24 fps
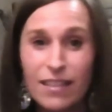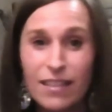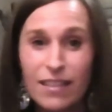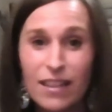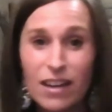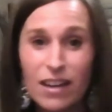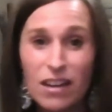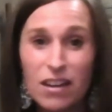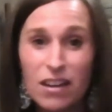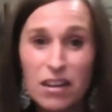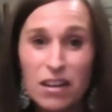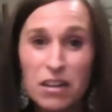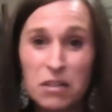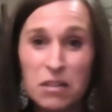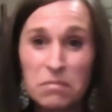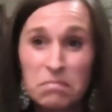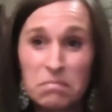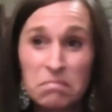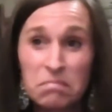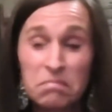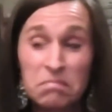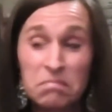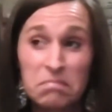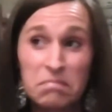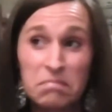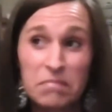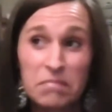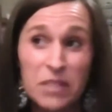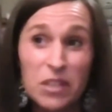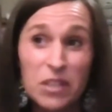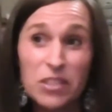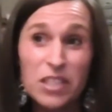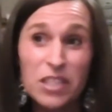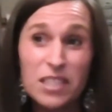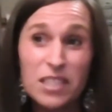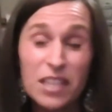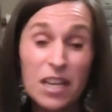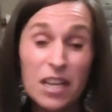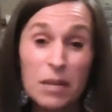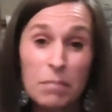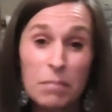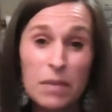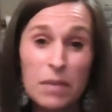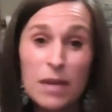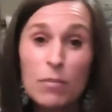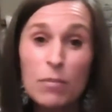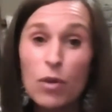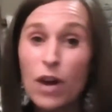they're they're just going
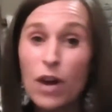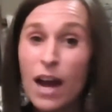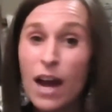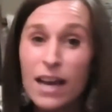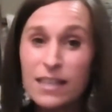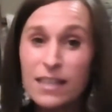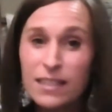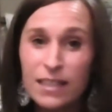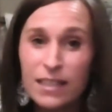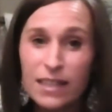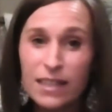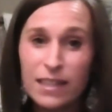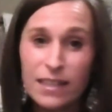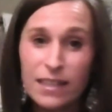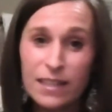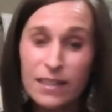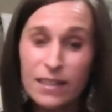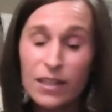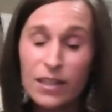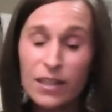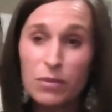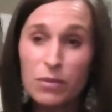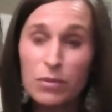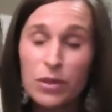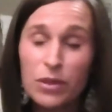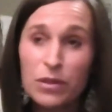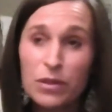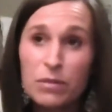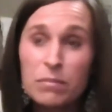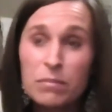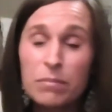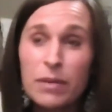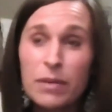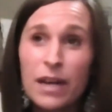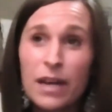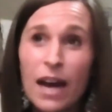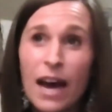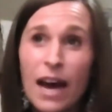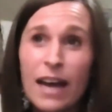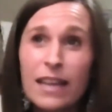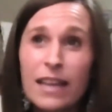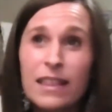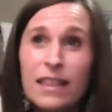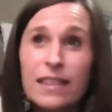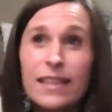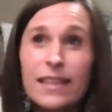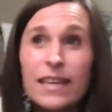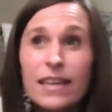to be more isolated in their room. But
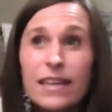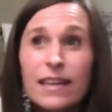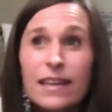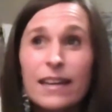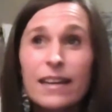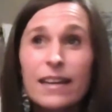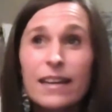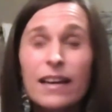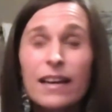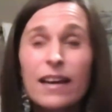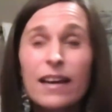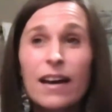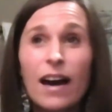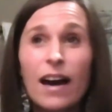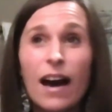I think yeah.